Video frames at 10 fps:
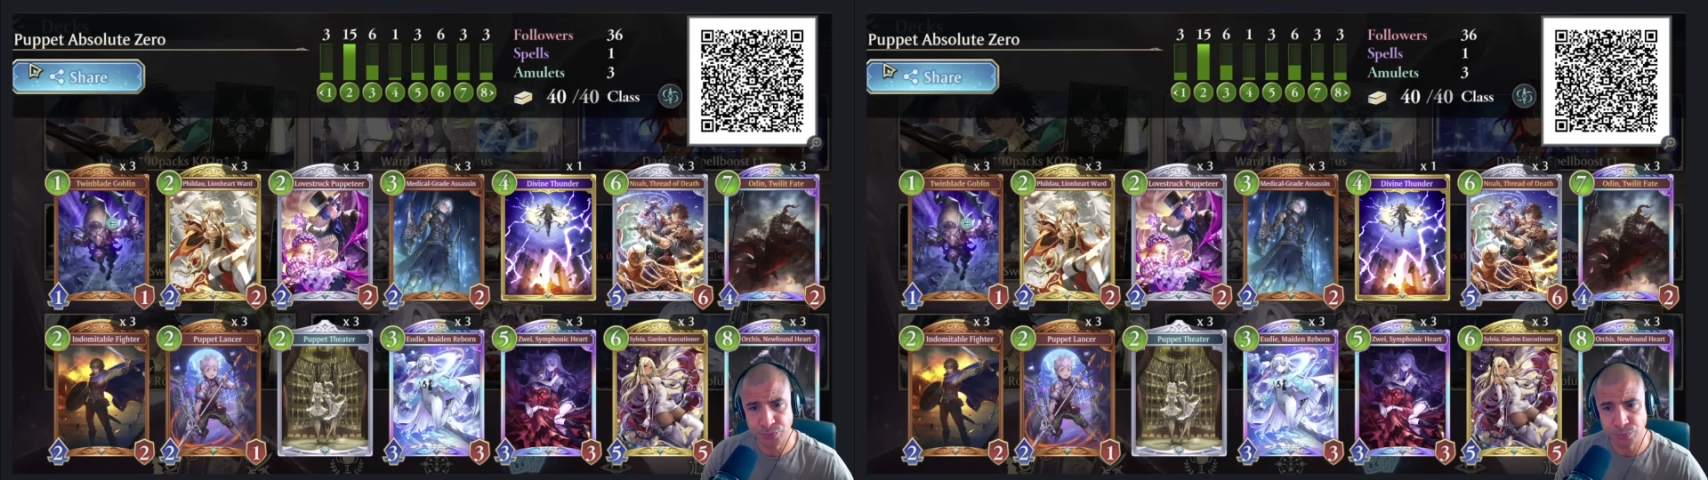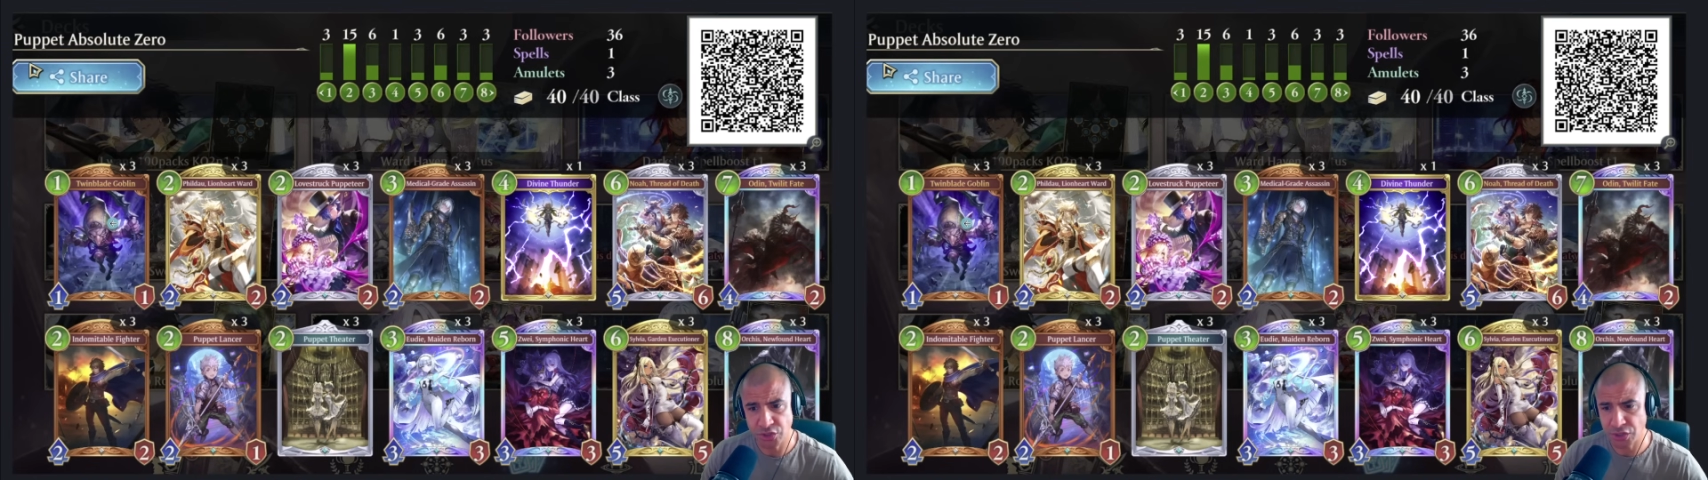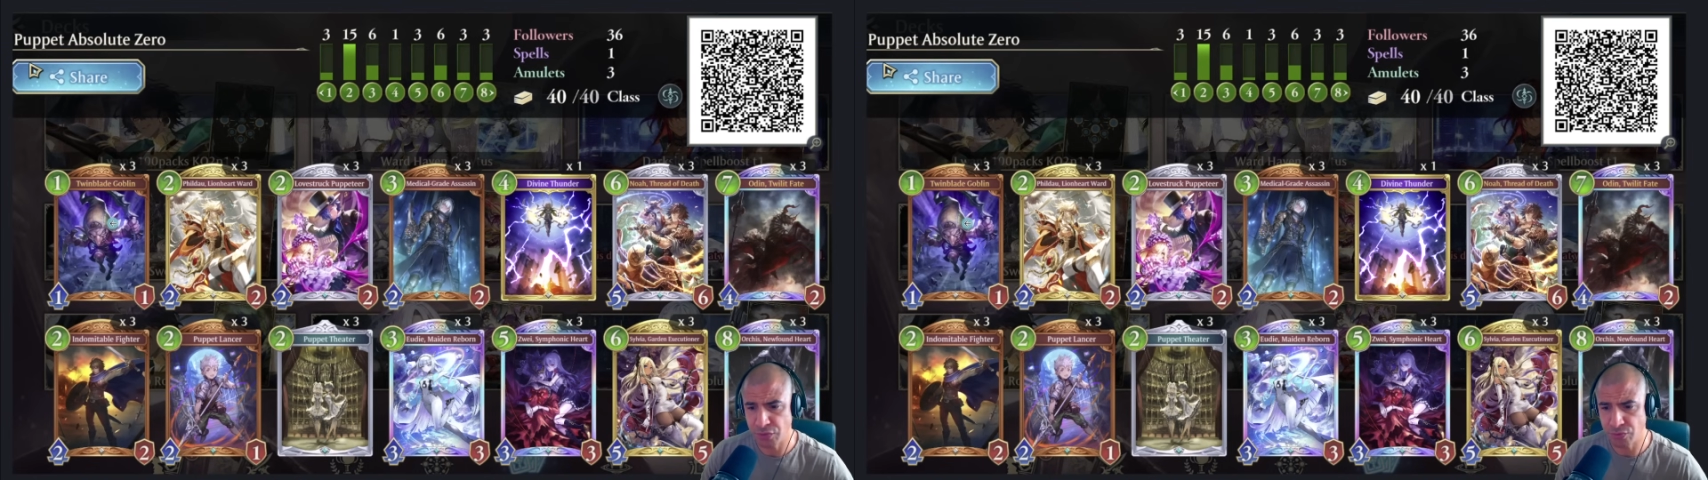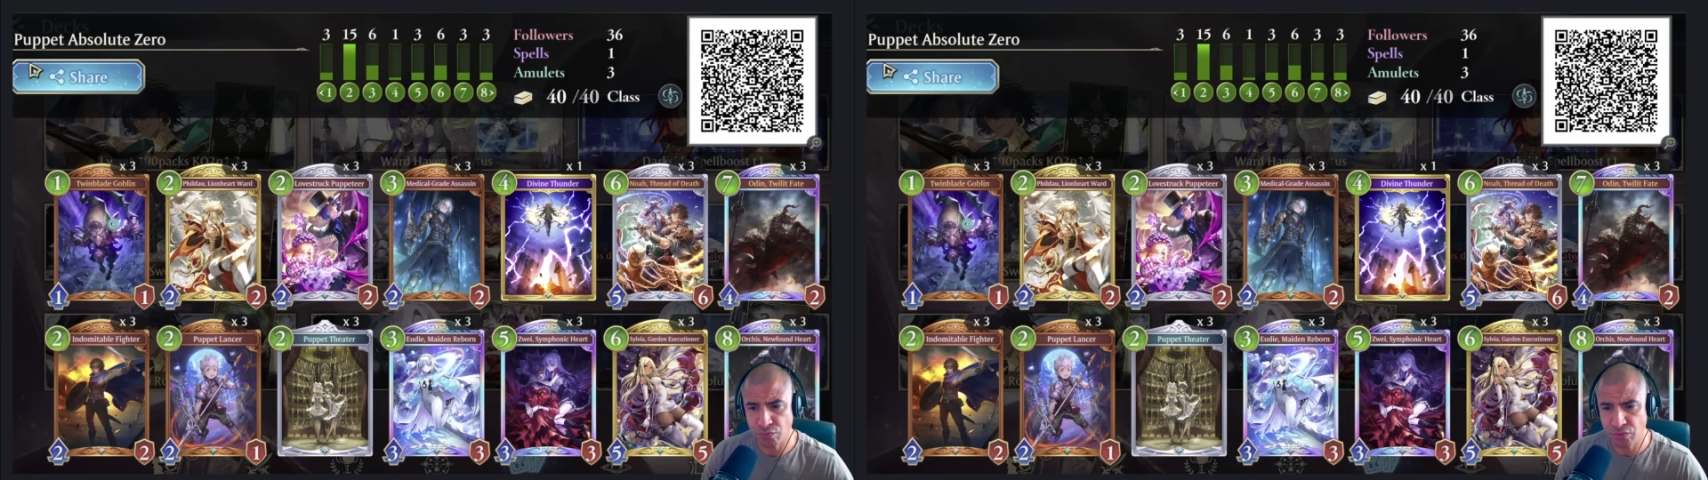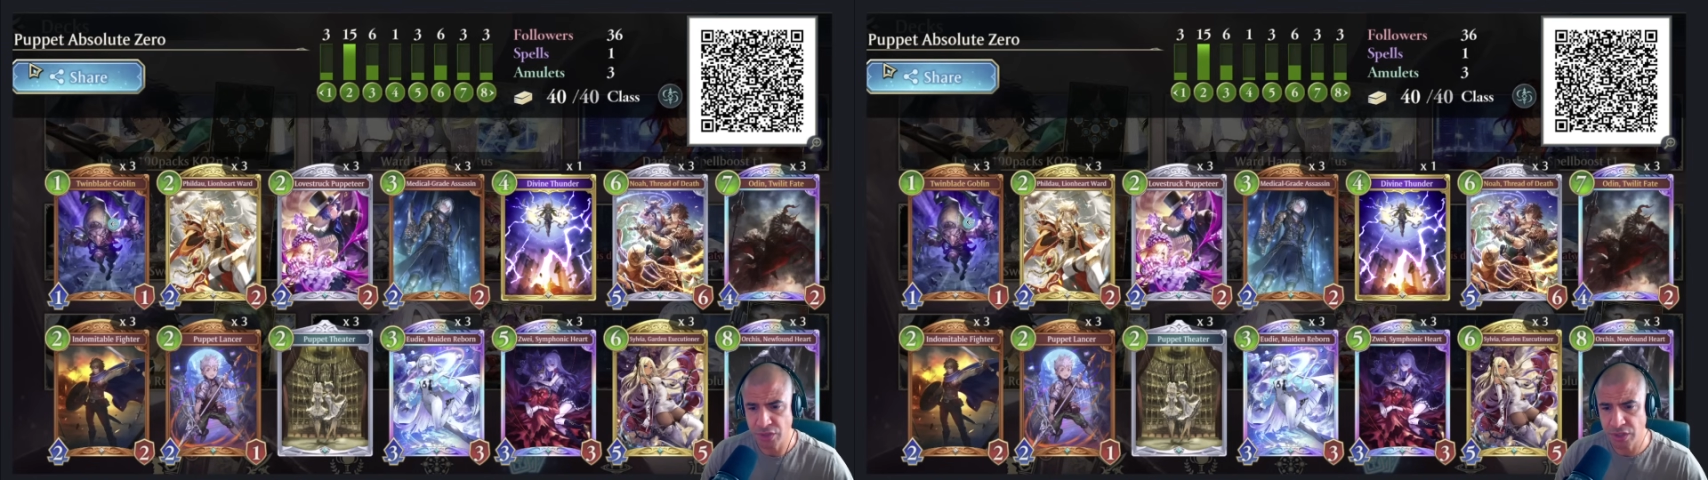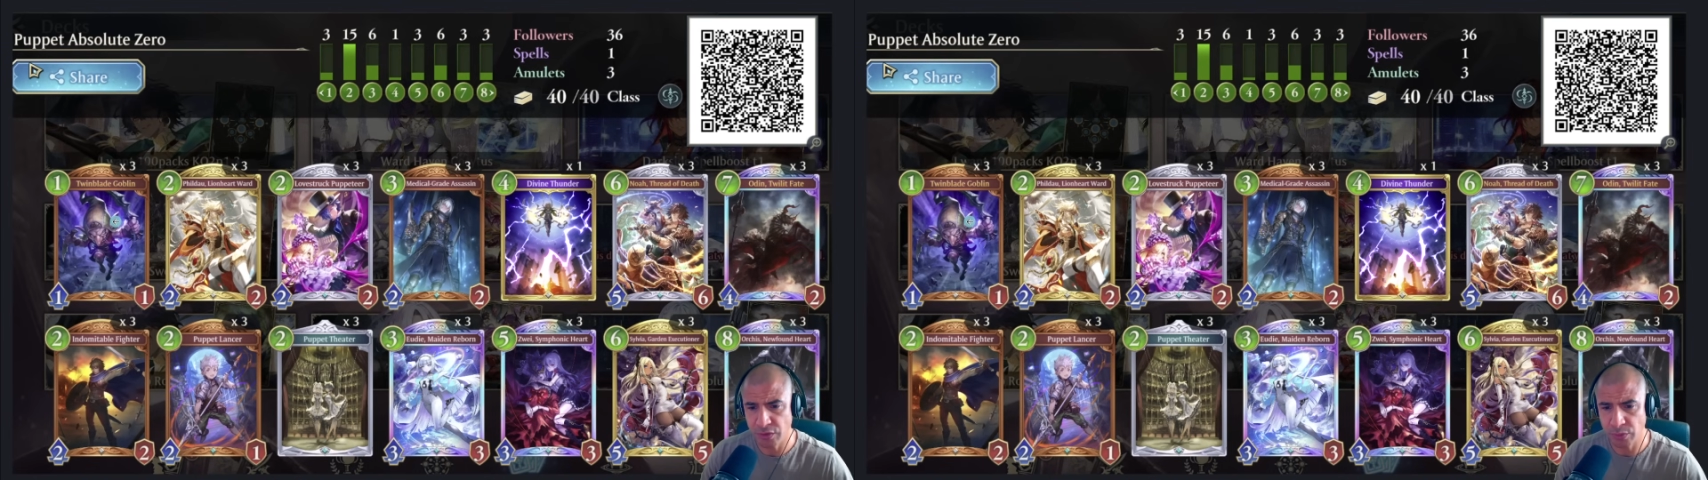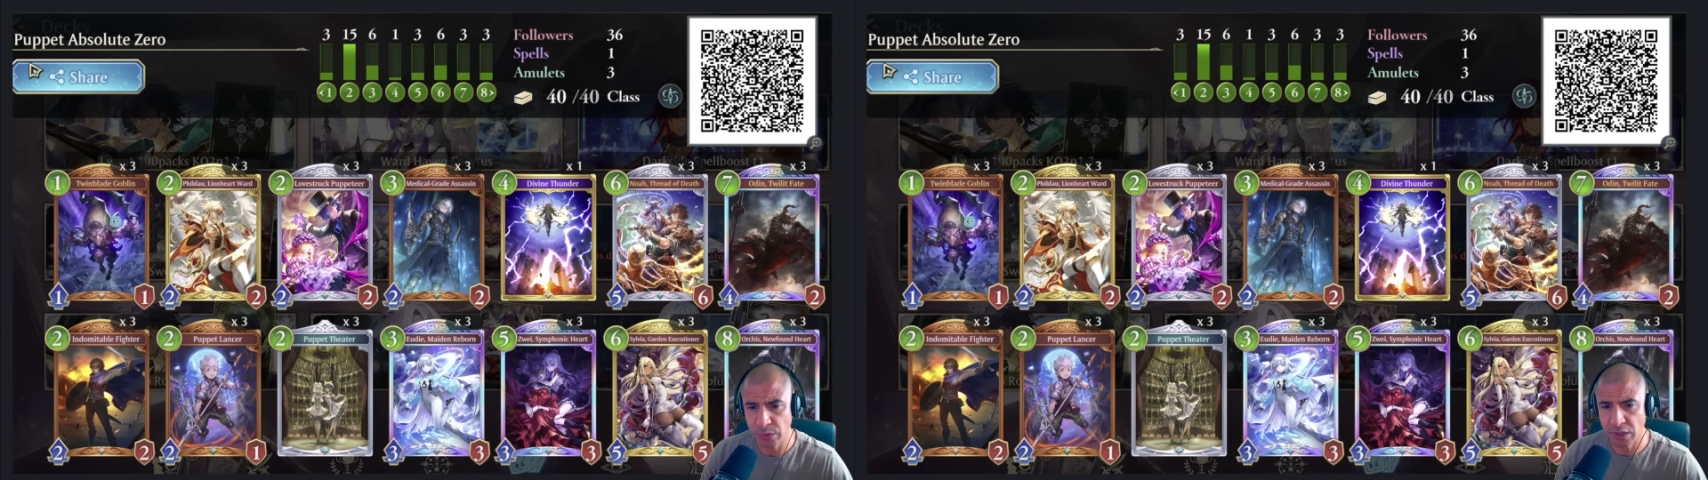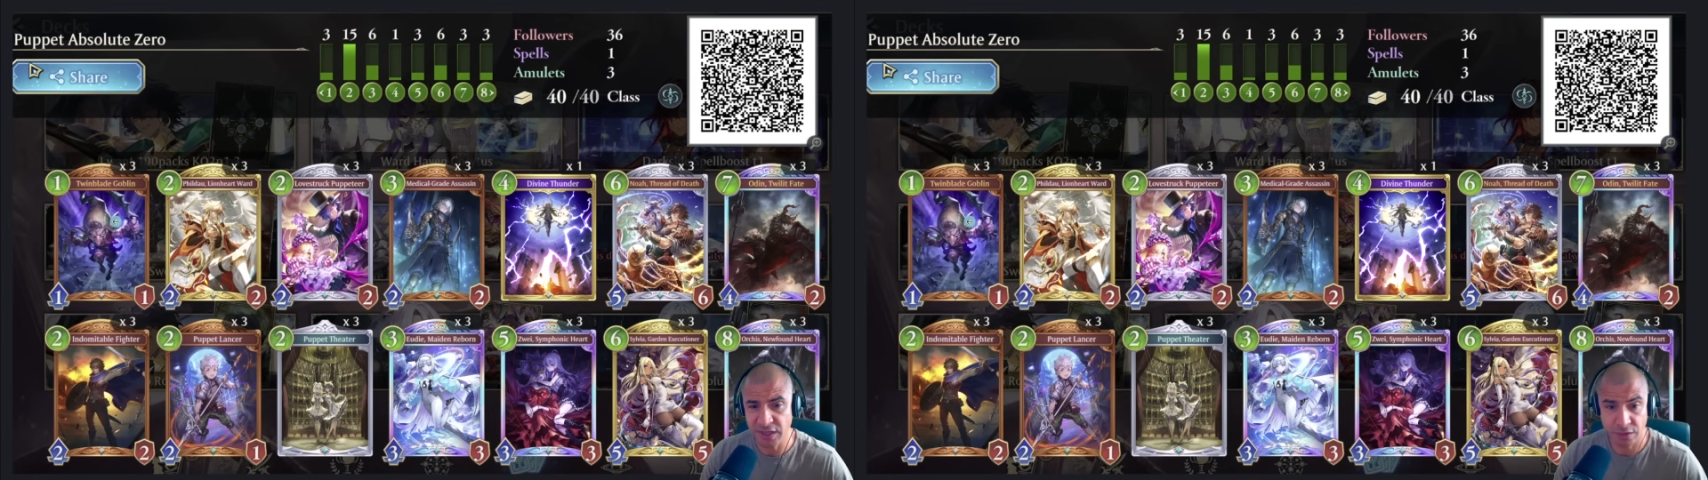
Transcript: which can, you know, do a lot.